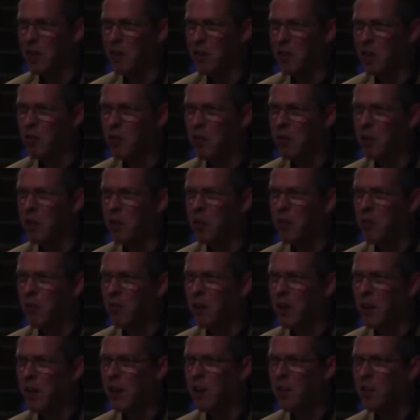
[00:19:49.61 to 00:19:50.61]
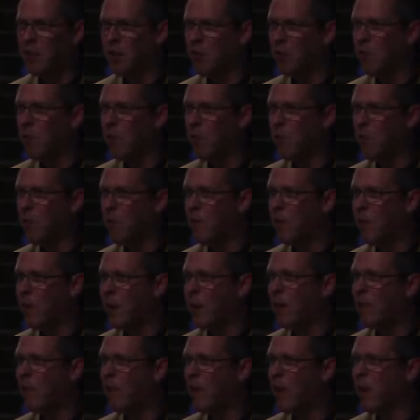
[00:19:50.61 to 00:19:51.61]
It was fairly soon,
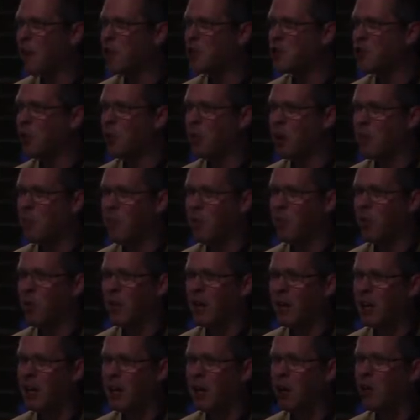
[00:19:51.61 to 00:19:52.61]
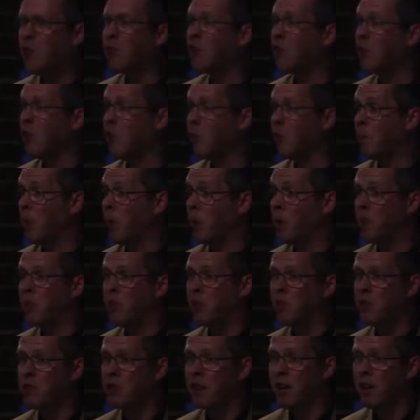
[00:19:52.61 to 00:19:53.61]
fairly, fairly shortly before he lost his
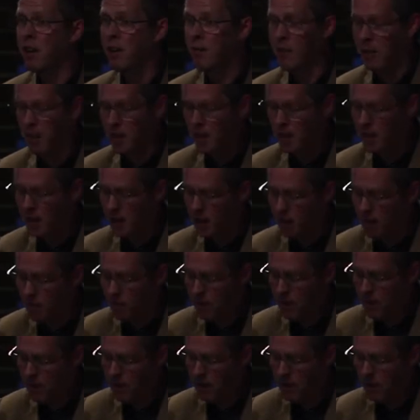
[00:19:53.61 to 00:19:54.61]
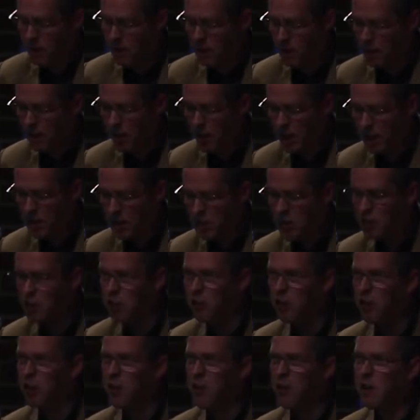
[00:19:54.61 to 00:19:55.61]
post as chair of the um, Intelligence
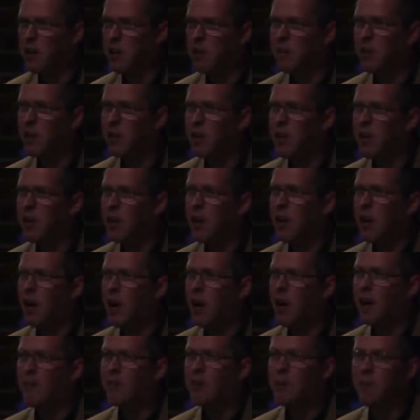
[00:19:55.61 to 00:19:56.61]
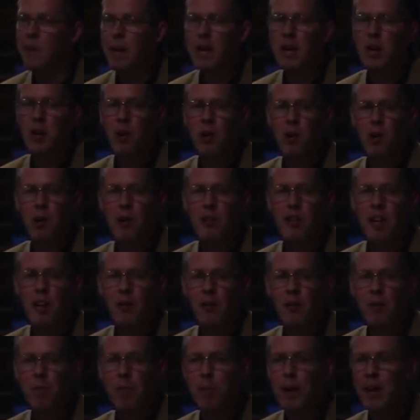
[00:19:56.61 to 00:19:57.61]
and Security Committee after being caught
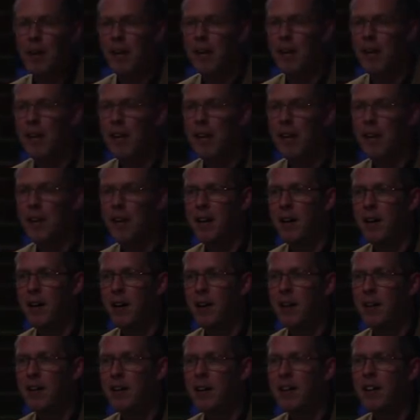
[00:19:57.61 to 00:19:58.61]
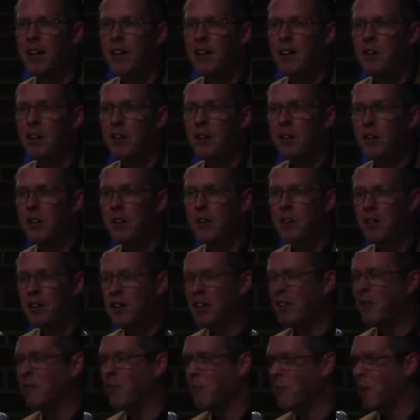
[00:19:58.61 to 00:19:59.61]
out by a, uh,
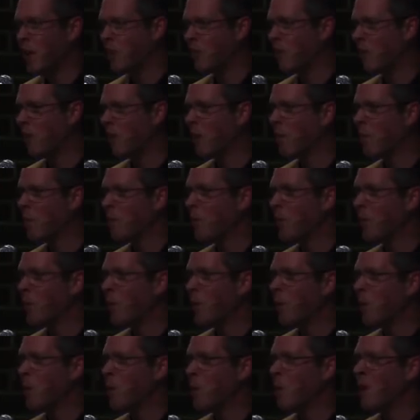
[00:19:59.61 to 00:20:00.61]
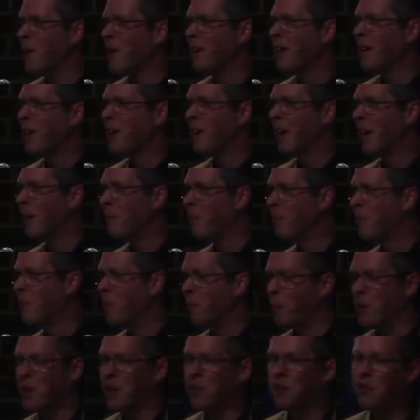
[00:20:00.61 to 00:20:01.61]
a film crew
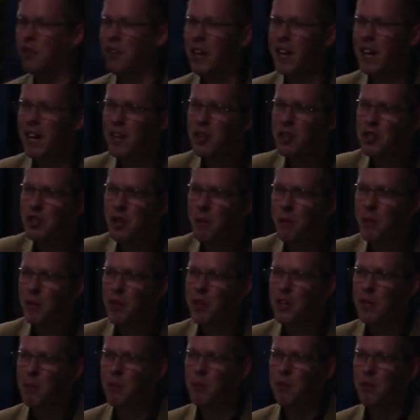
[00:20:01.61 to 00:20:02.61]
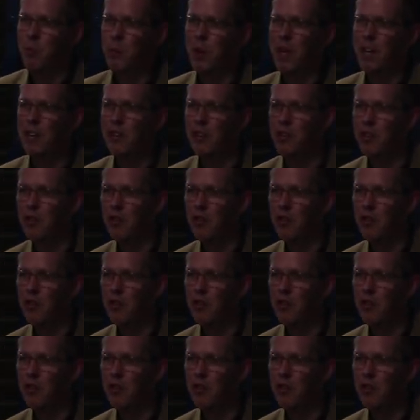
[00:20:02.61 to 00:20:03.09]
um, with a sting showing that he was willing to